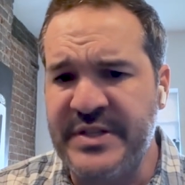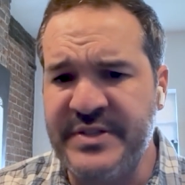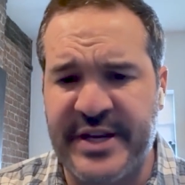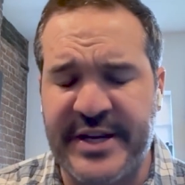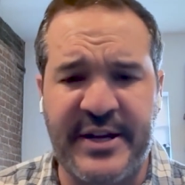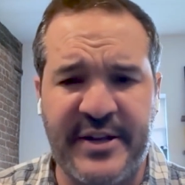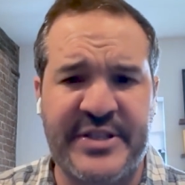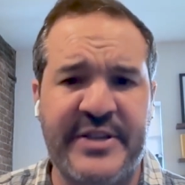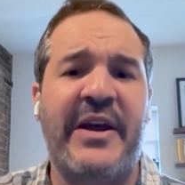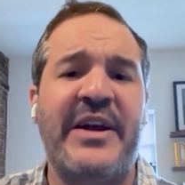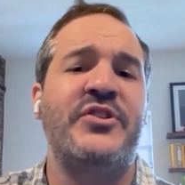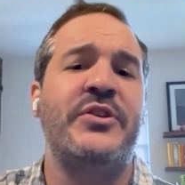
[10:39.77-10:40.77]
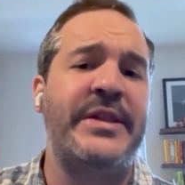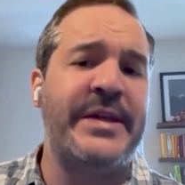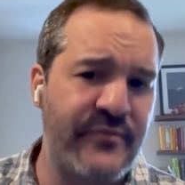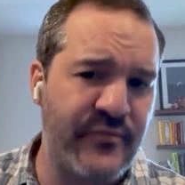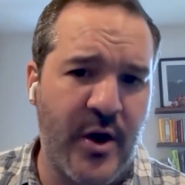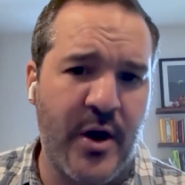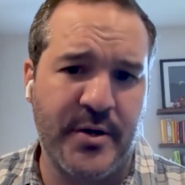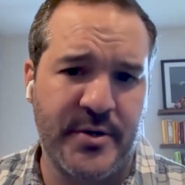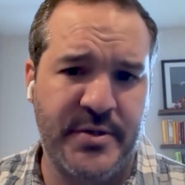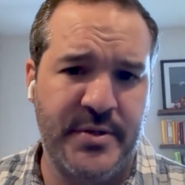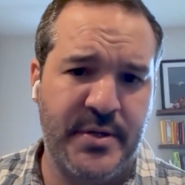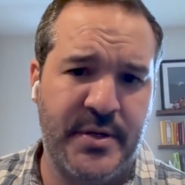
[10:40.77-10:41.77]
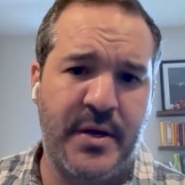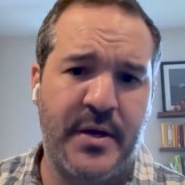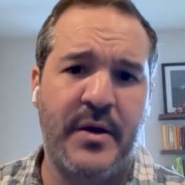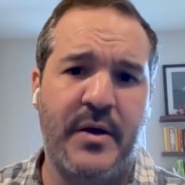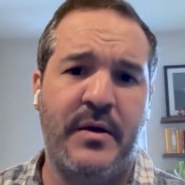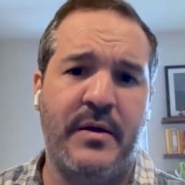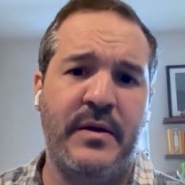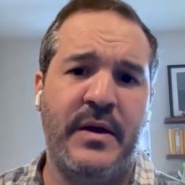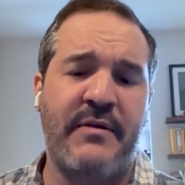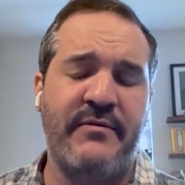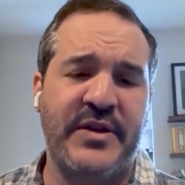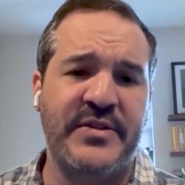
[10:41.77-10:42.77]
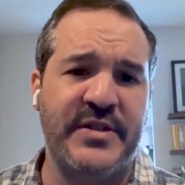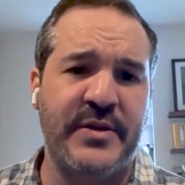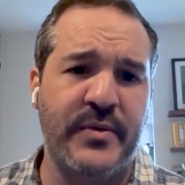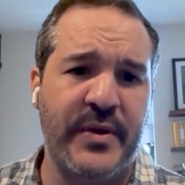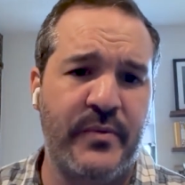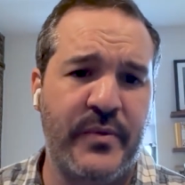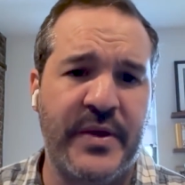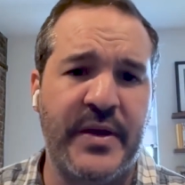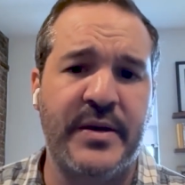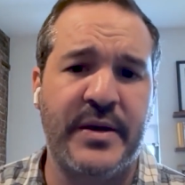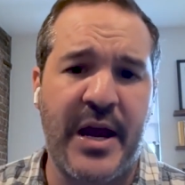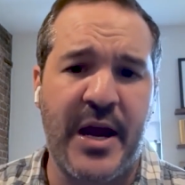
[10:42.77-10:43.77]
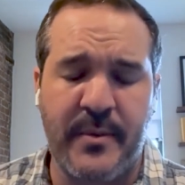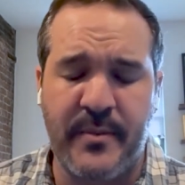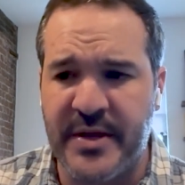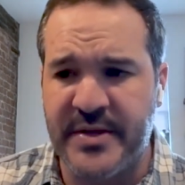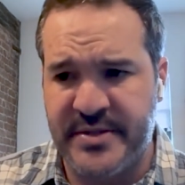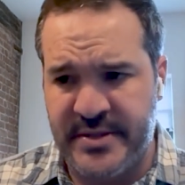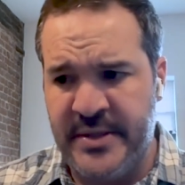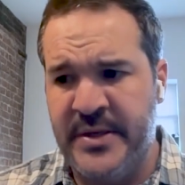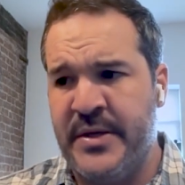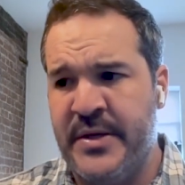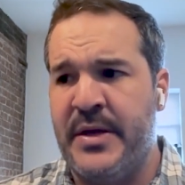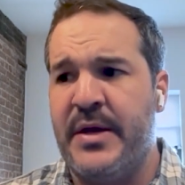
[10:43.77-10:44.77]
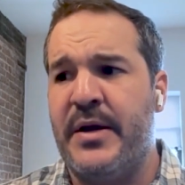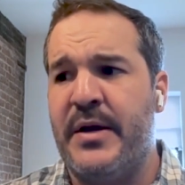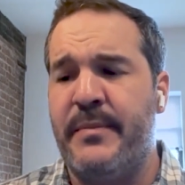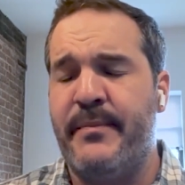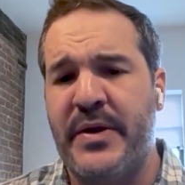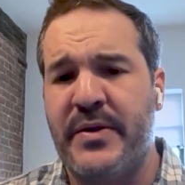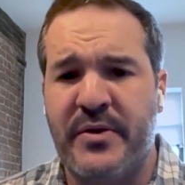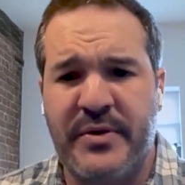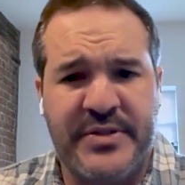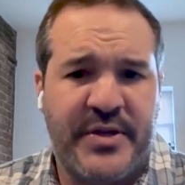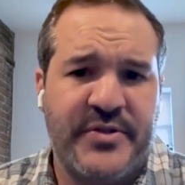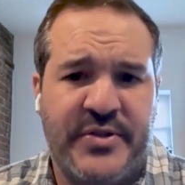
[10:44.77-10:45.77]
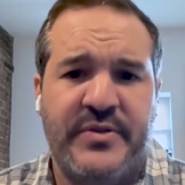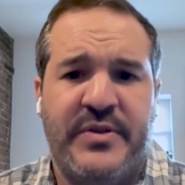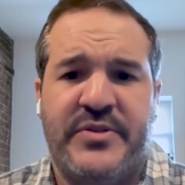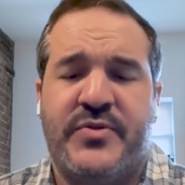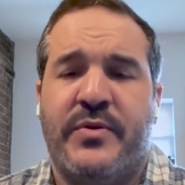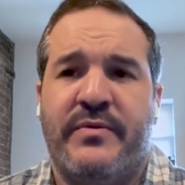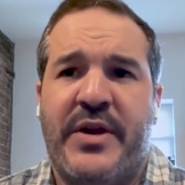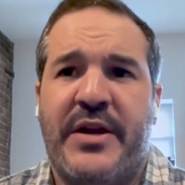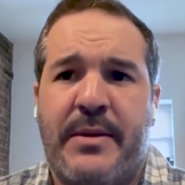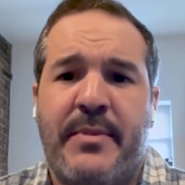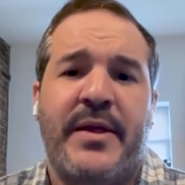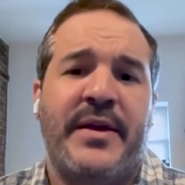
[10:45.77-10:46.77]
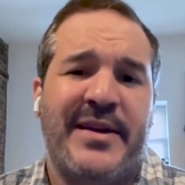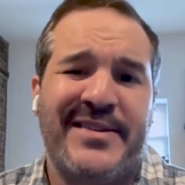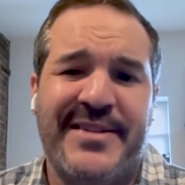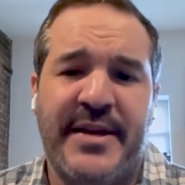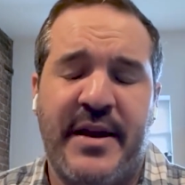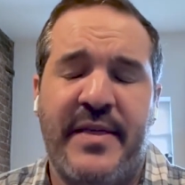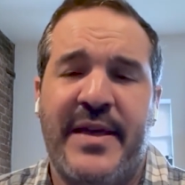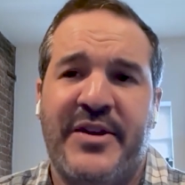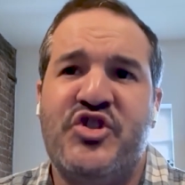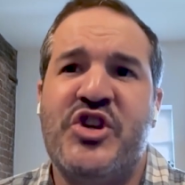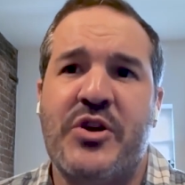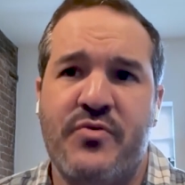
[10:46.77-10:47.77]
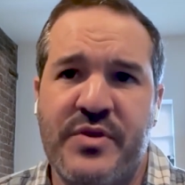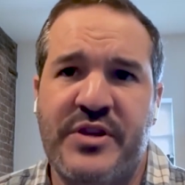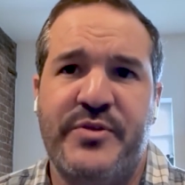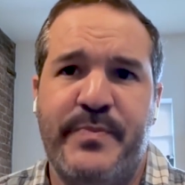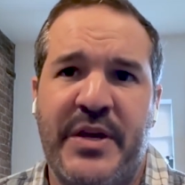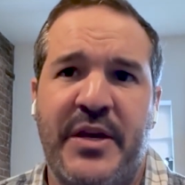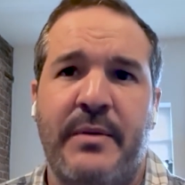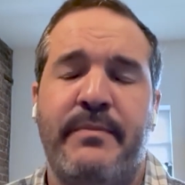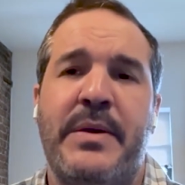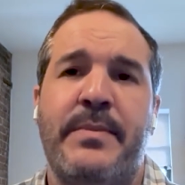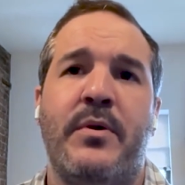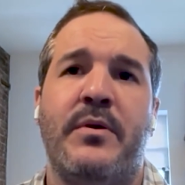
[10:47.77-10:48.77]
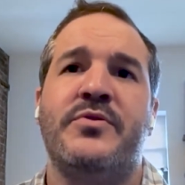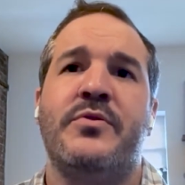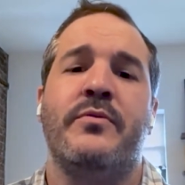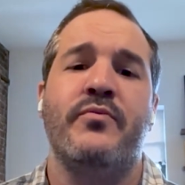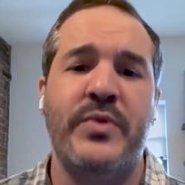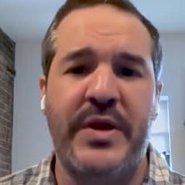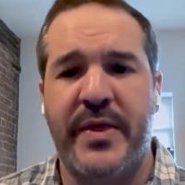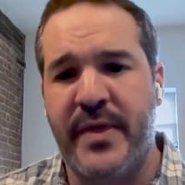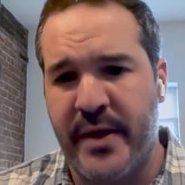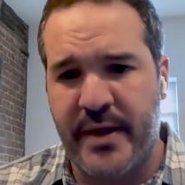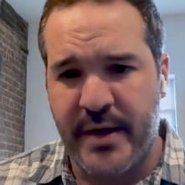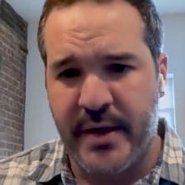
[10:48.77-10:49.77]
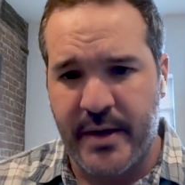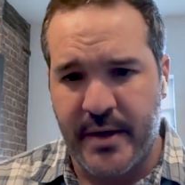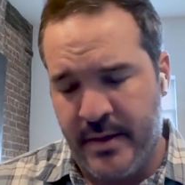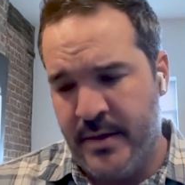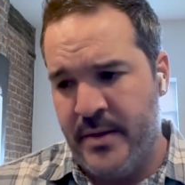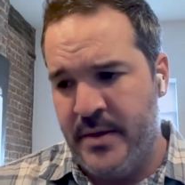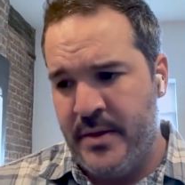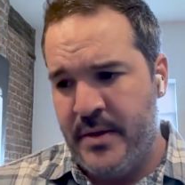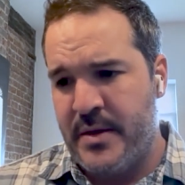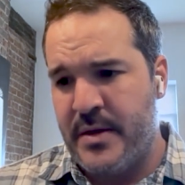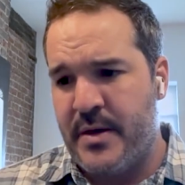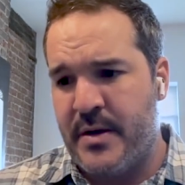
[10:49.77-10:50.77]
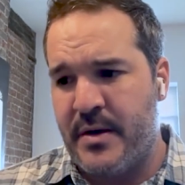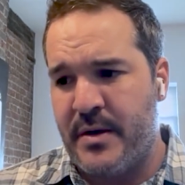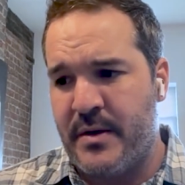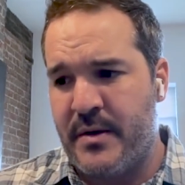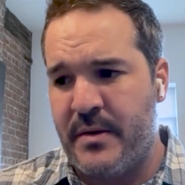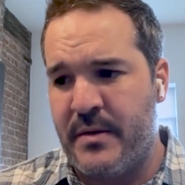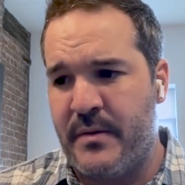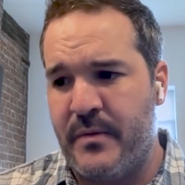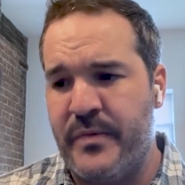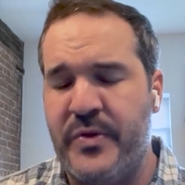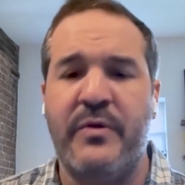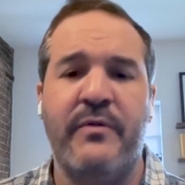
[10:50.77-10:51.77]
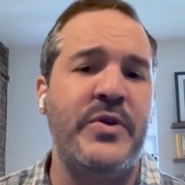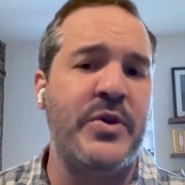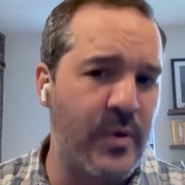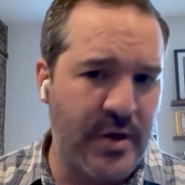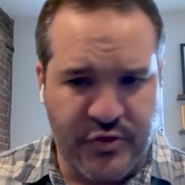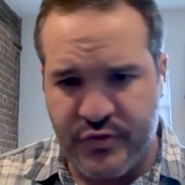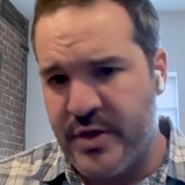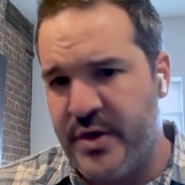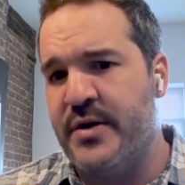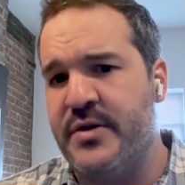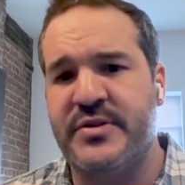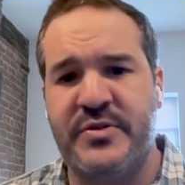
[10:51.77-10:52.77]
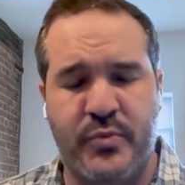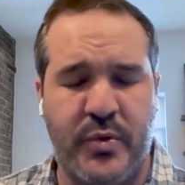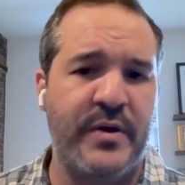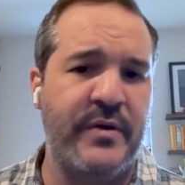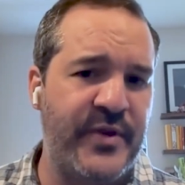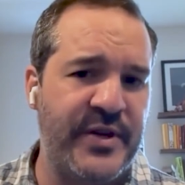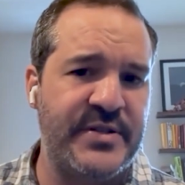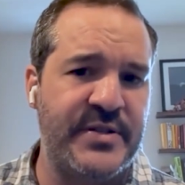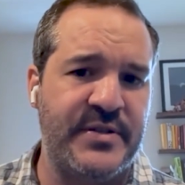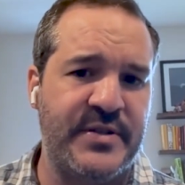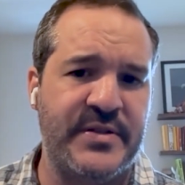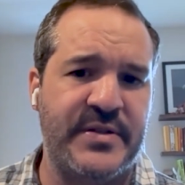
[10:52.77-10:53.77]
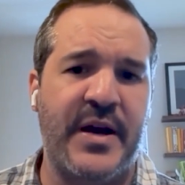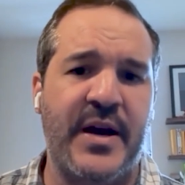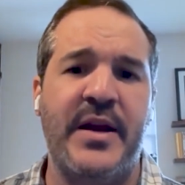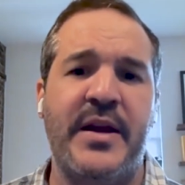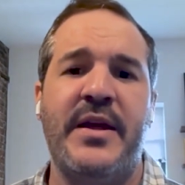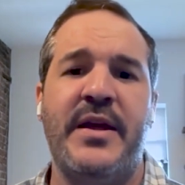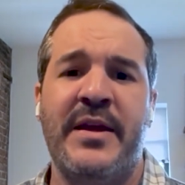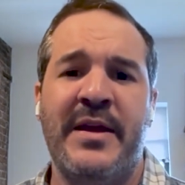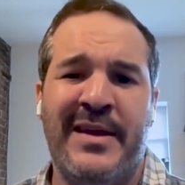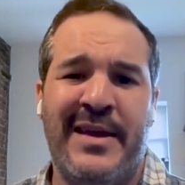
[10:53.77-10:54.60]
psychedelics have actually leapfrogged the advocacy within cannabis. But there is also this sort of dynamic. Like I said, I think generally speaking, people are sort of rethinking their view on drugs, where it fits in society,